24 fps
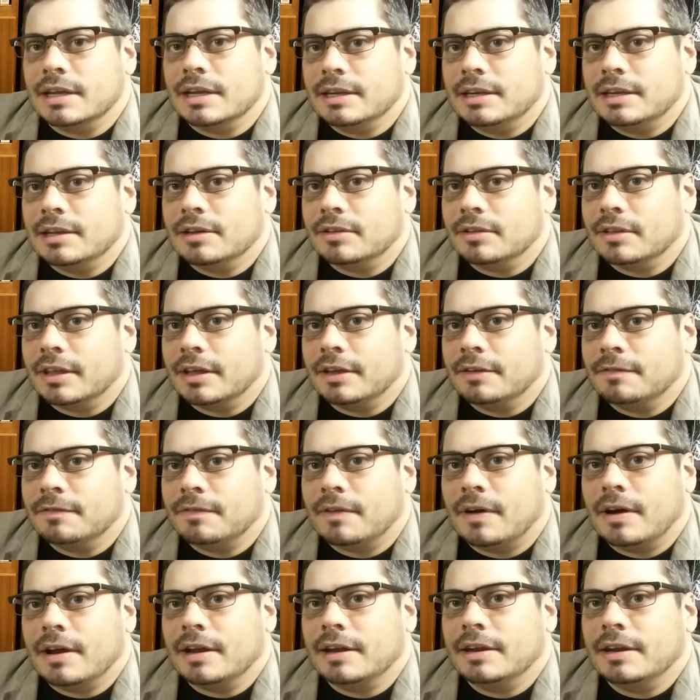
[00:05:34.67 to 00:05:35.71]
until they
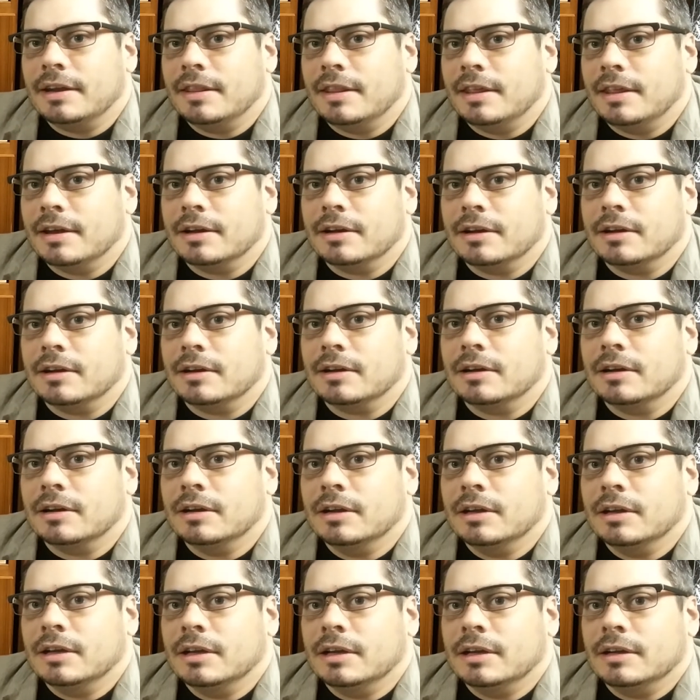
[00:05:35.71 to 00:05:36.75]
find their
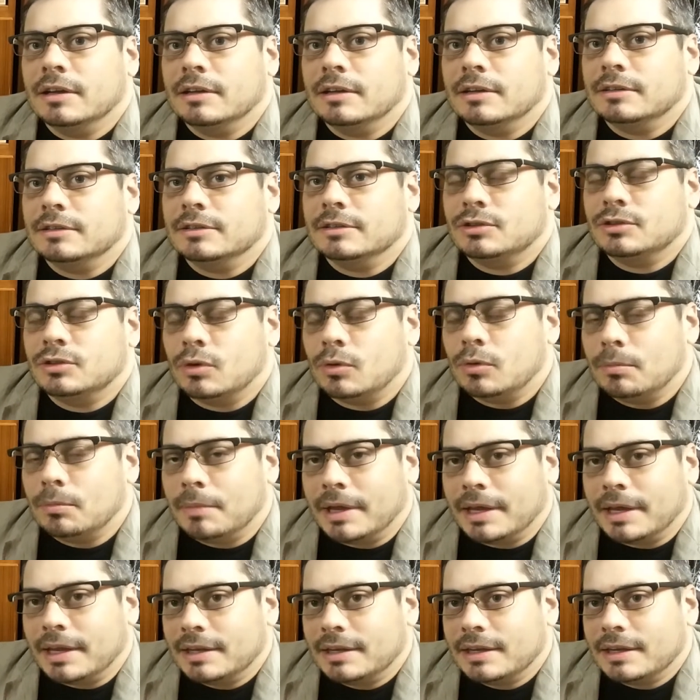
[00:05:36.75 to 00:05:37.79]

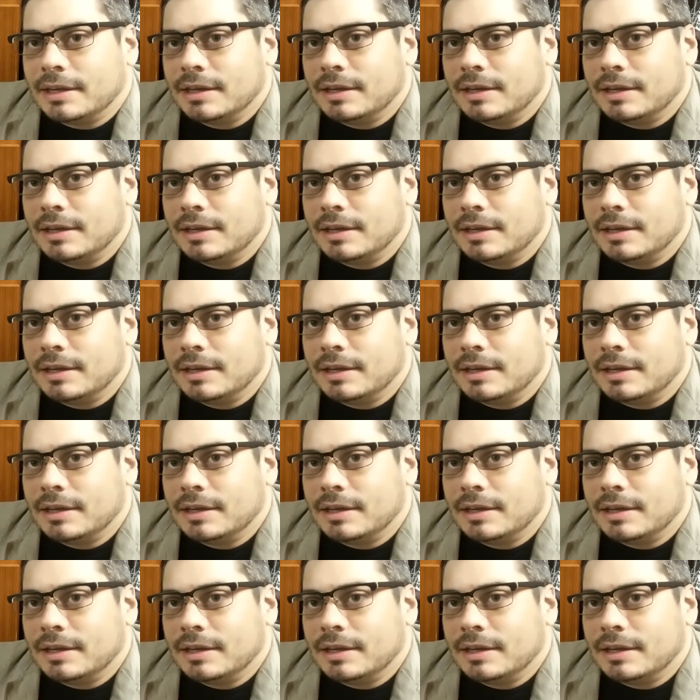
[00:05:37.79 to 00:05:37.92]
soulmate.